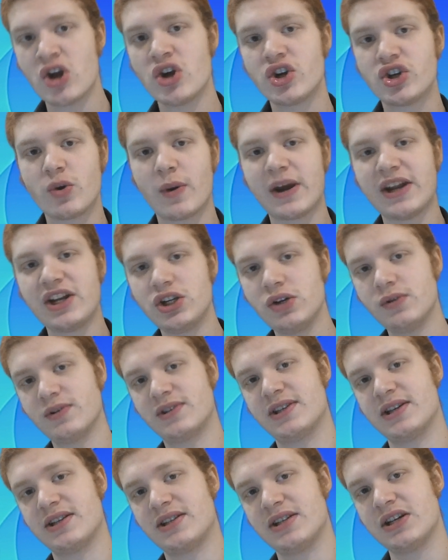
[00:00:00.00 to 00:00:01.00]
to a new
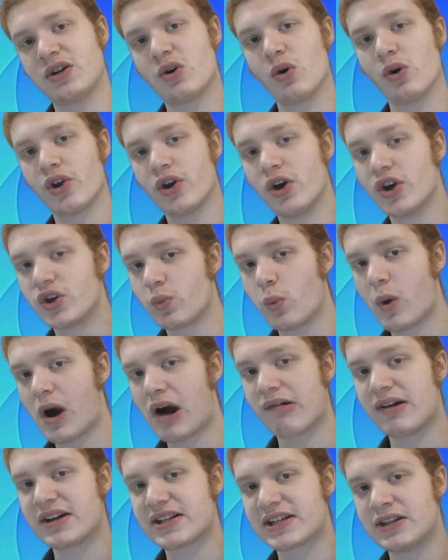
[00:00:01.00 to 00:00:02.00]
city called
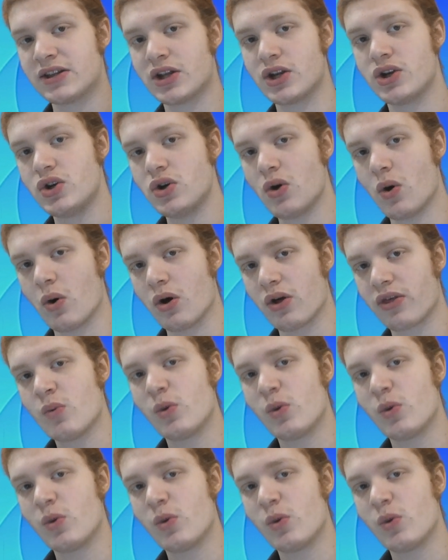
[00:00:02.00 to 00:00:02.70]
Hutwaret in the north,